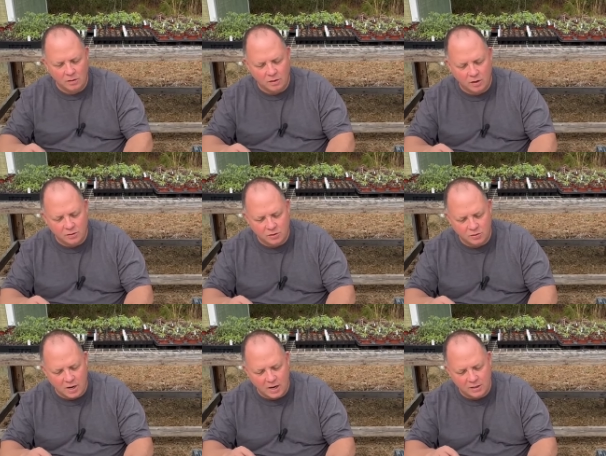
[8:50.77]
there are
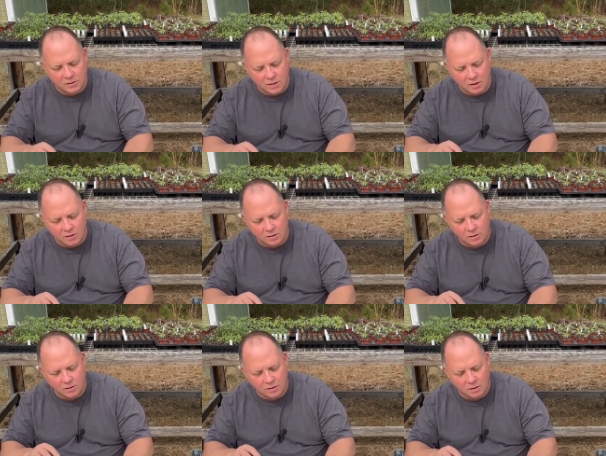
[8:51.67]
2 eyes here,
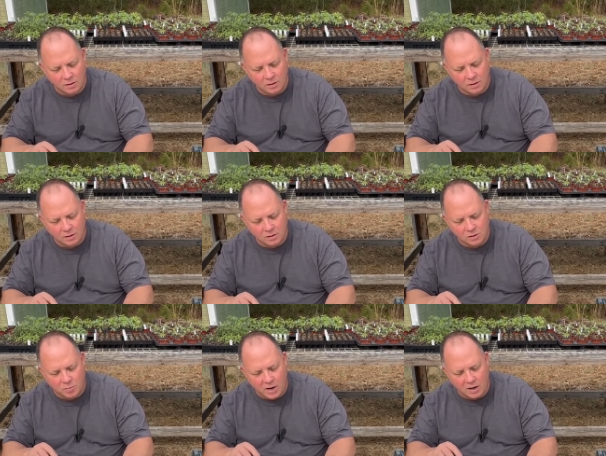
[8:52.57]

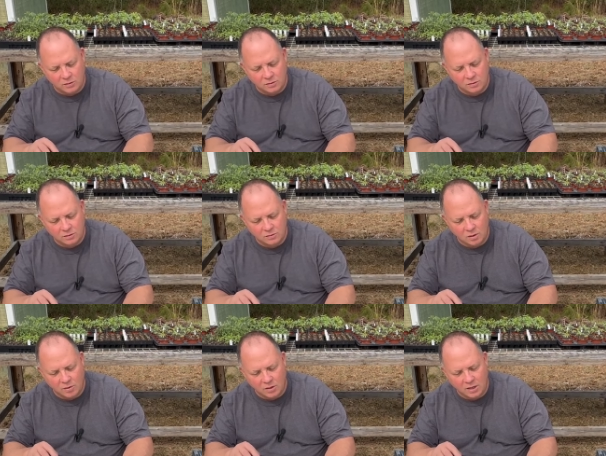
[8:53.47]
sprouts,
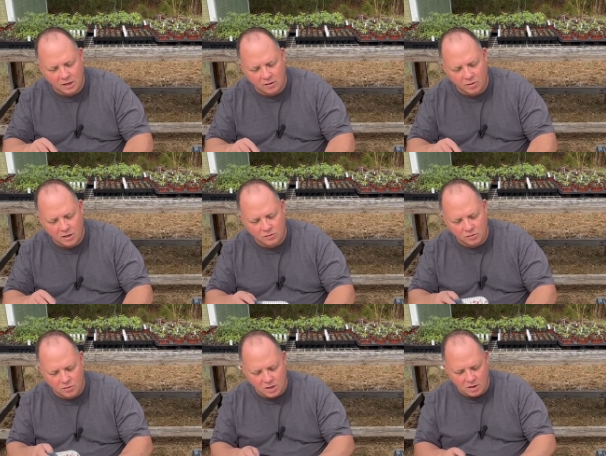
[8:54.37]
so I'm going to cut it right
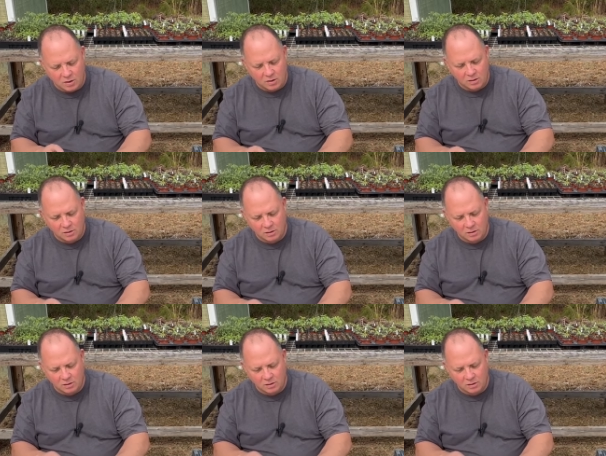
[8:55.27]
through here.